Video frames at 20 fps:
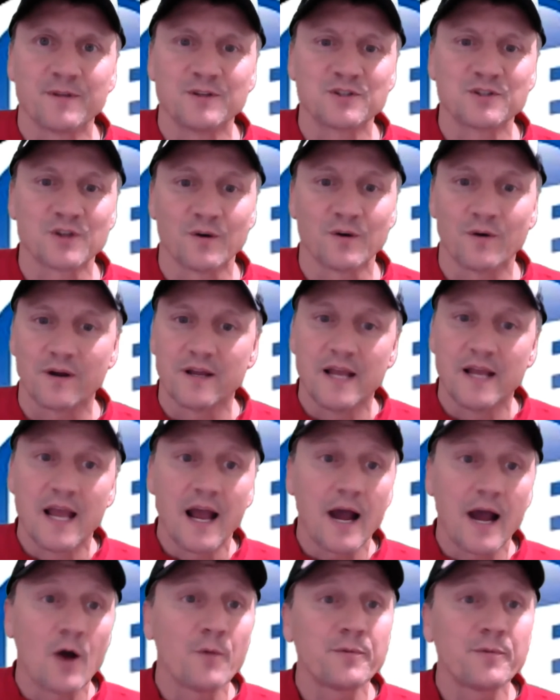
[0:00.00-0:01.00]
So
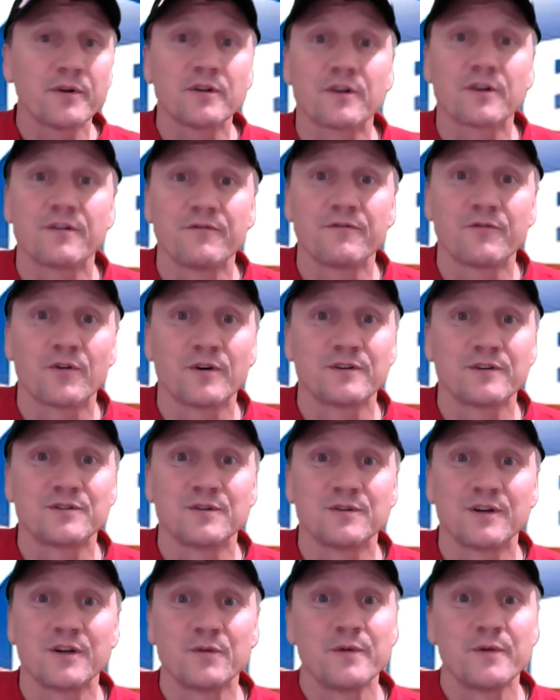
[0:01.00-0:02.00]
I hope you're looking forward
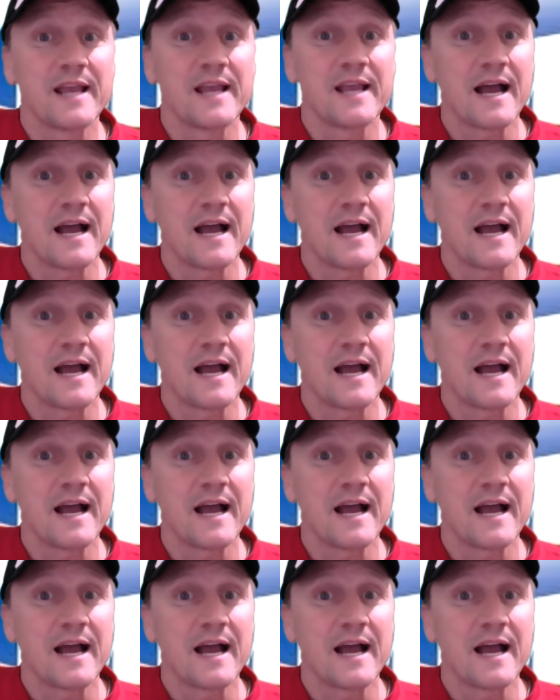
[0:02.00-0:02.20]
to a good week.